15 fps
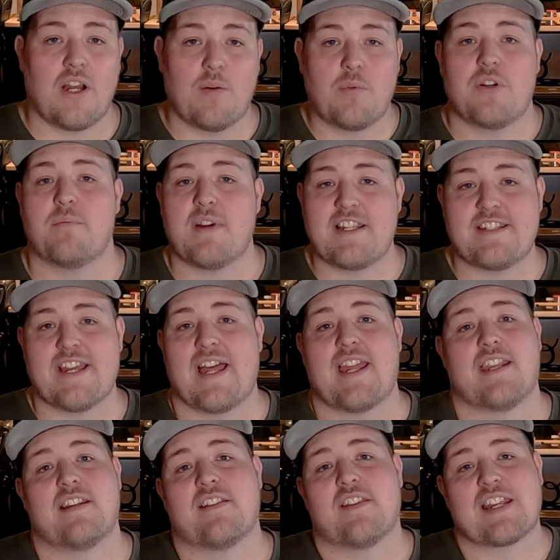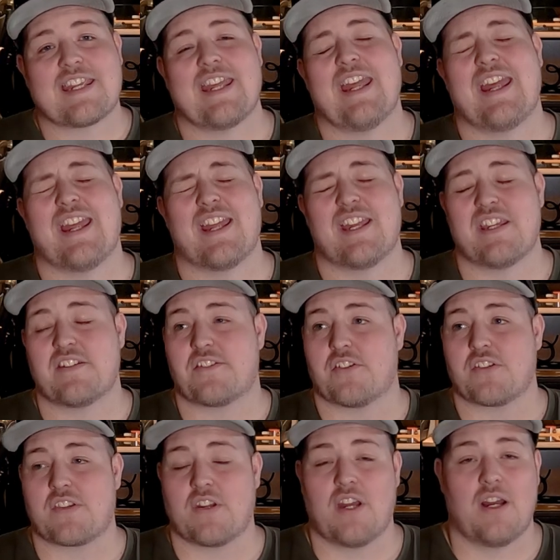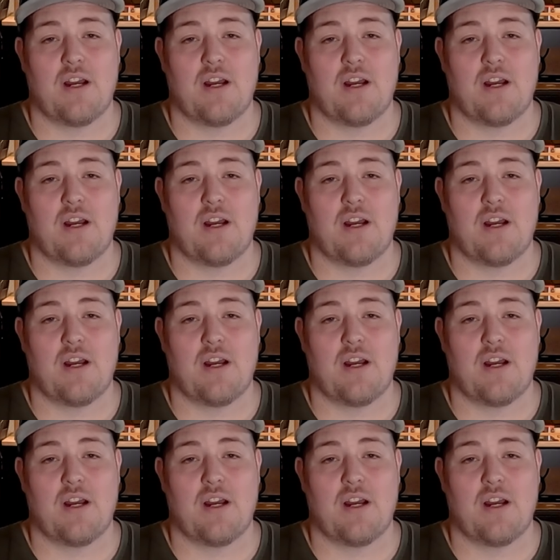I will maintain that the kit is just